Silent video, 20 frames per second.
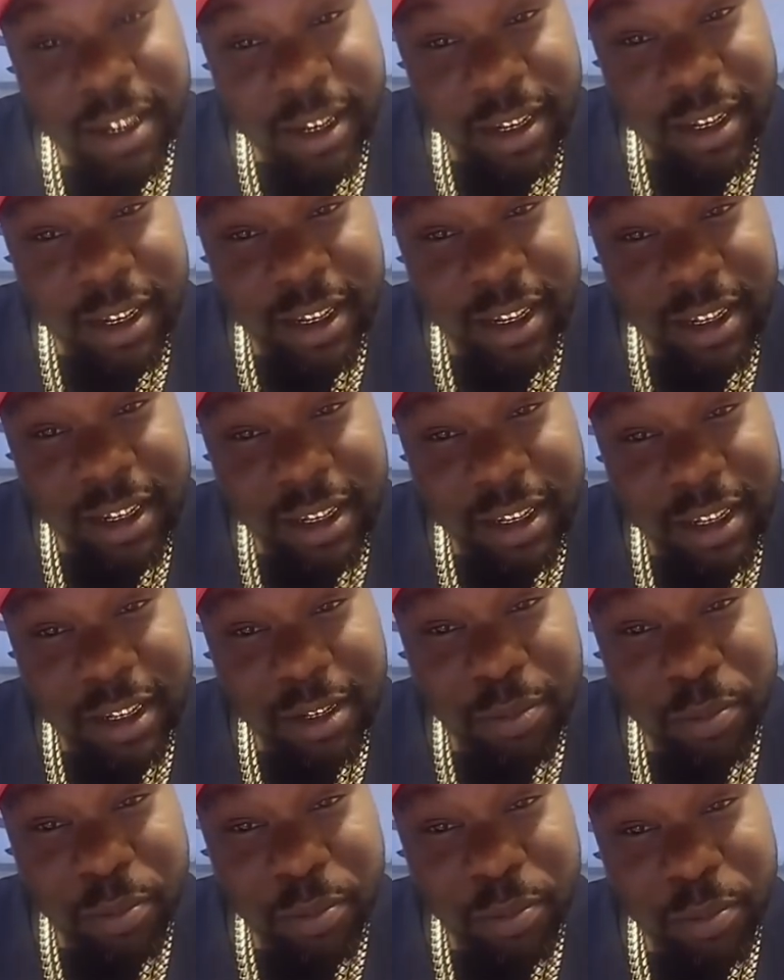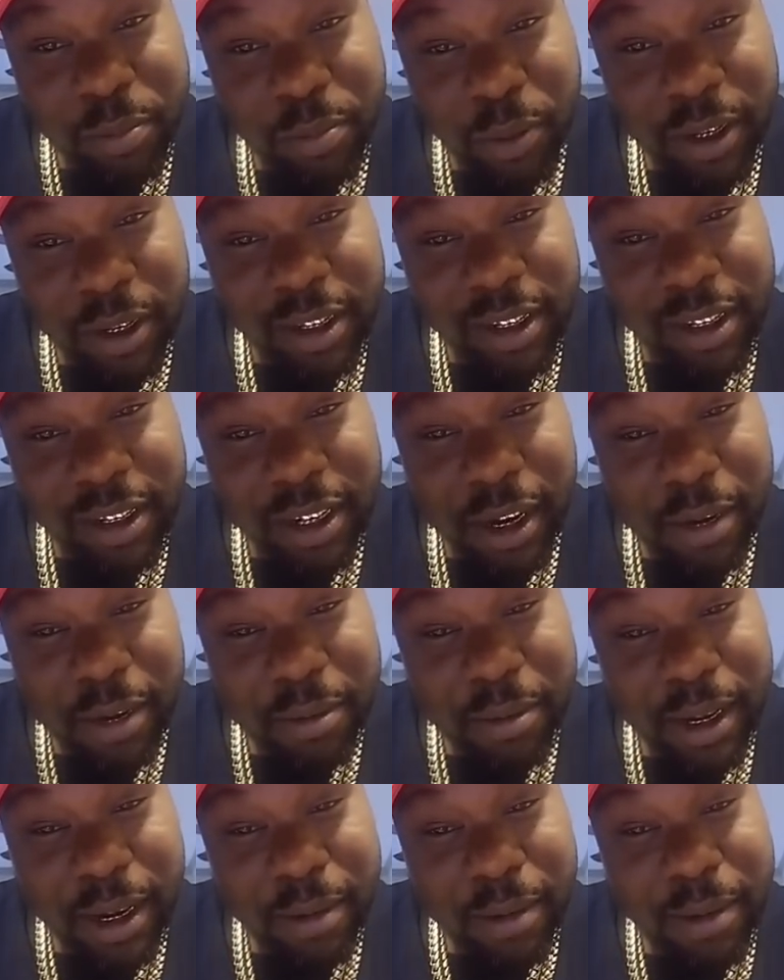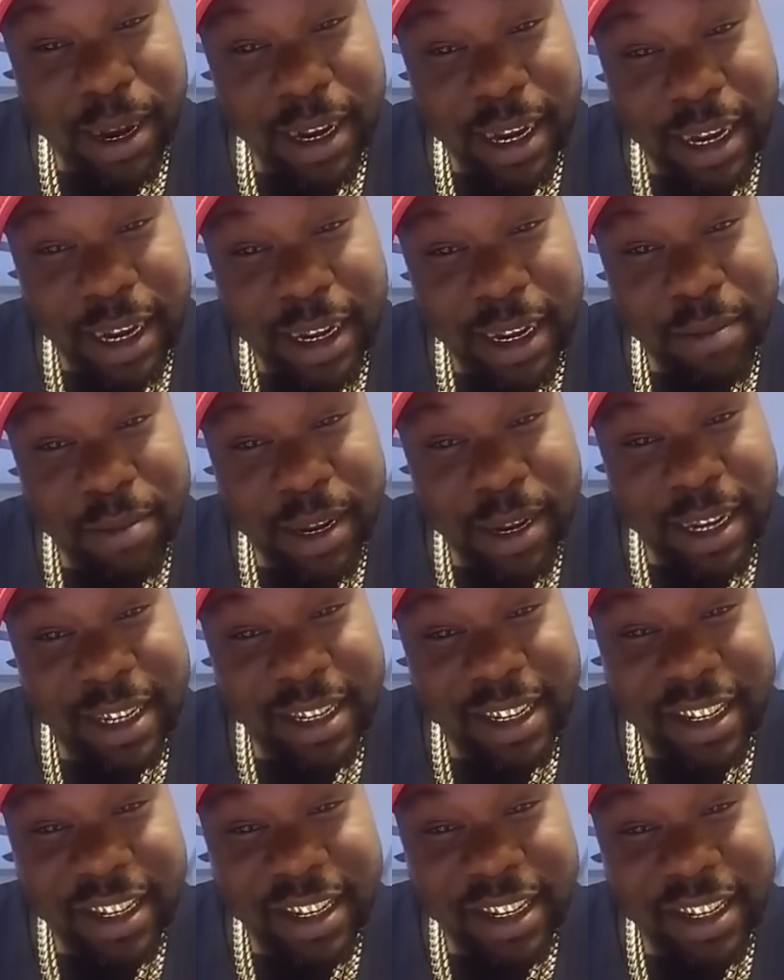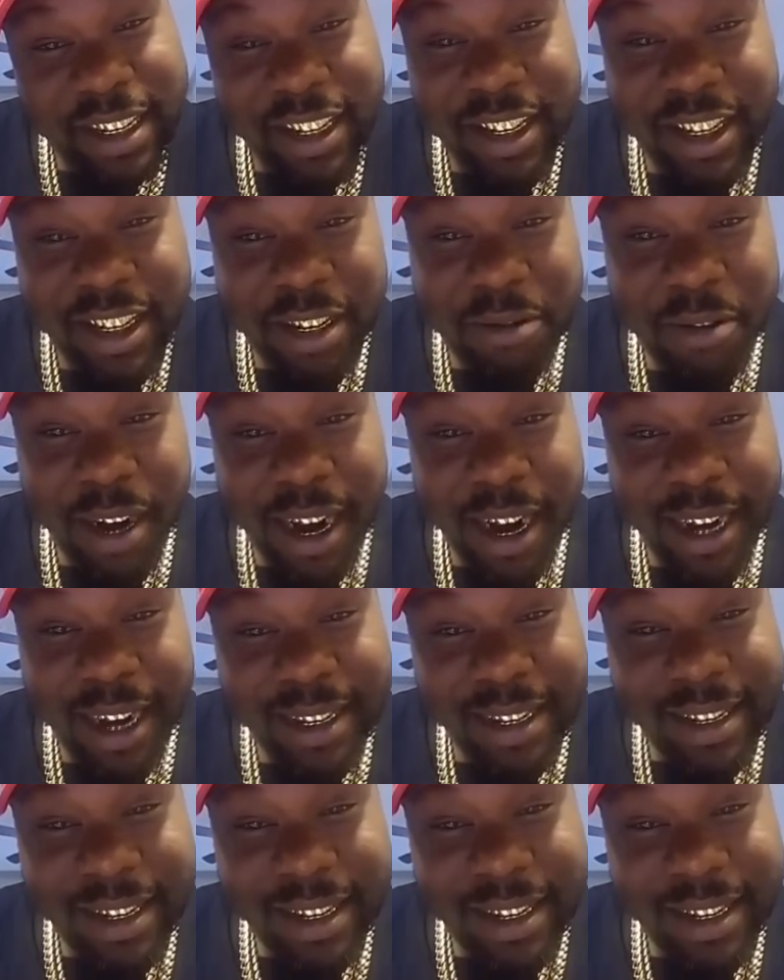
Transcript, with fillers: done listening to the preacher, you know what I mean? Everybody got their blessings and shit right.